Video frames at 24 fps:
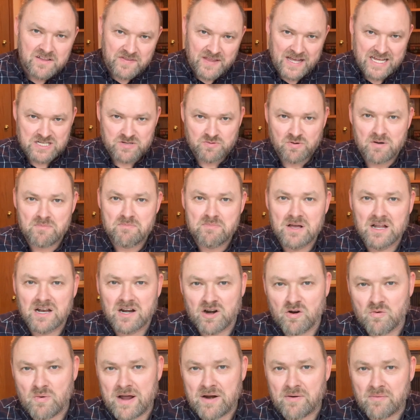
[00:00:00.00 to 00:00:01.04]
That's where
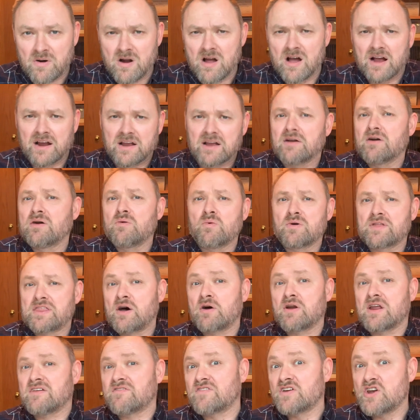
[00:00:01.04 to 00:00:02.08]
Miller went wrong
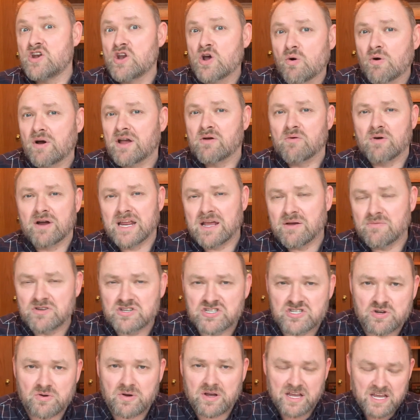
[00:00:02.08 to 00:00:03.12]
without even knowing what he was
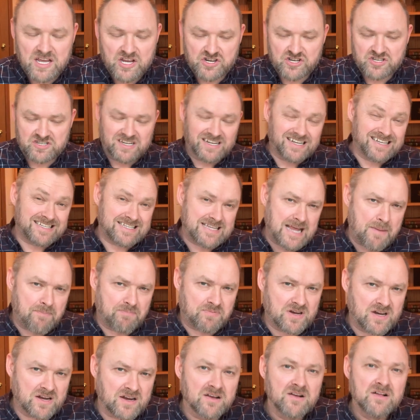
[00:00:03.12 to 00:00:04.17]
doing. He just
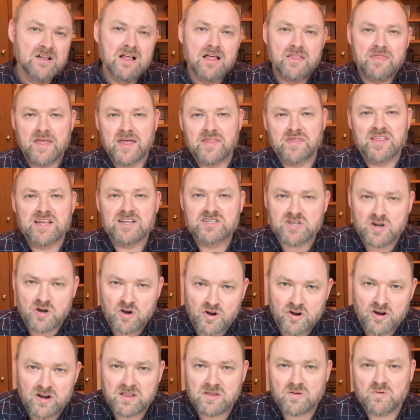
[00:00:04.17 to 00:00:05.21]
accepted that this
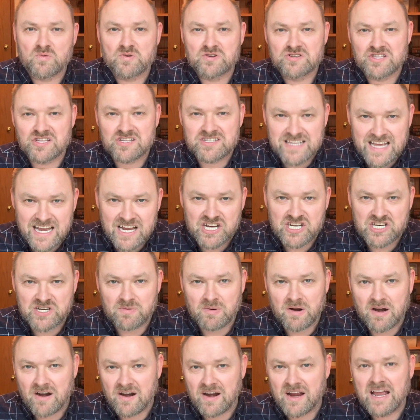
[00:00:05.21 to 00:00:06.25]
earth was the
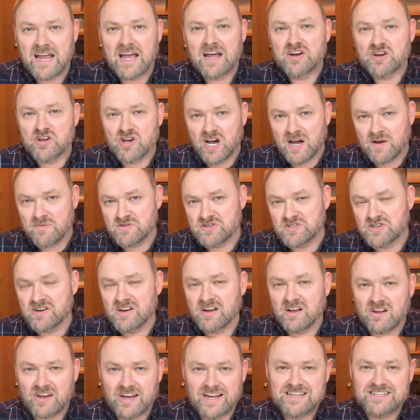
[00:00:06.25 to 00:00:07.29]
sanctuary and God was going
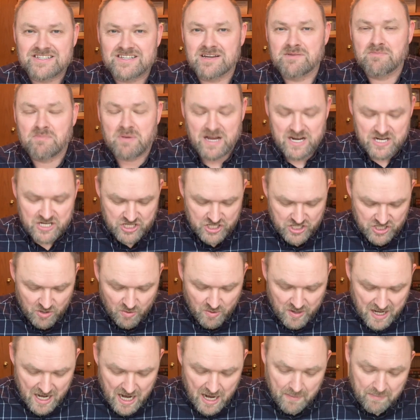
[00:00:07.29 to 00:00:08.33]
to cleanse it by
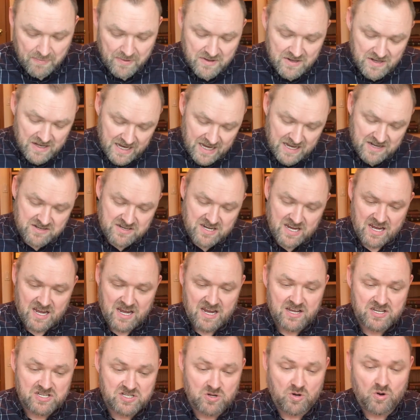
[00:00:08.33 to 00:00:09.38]
showing up and
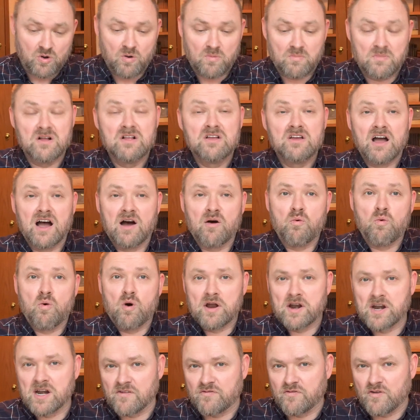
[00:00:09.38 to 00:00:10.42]
taking us home. A
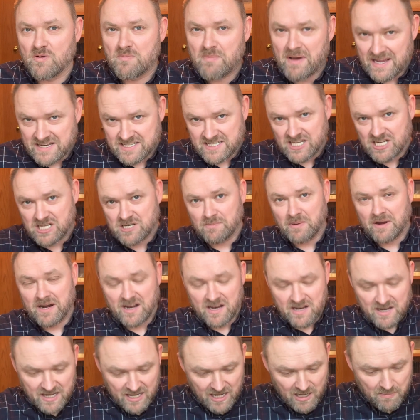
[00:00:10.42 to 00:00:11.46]
wonderful message, but a
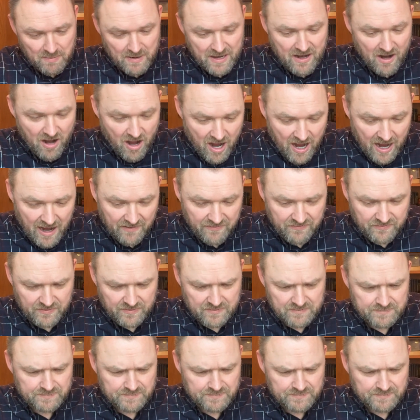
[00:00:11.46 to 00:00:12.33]
little bit off.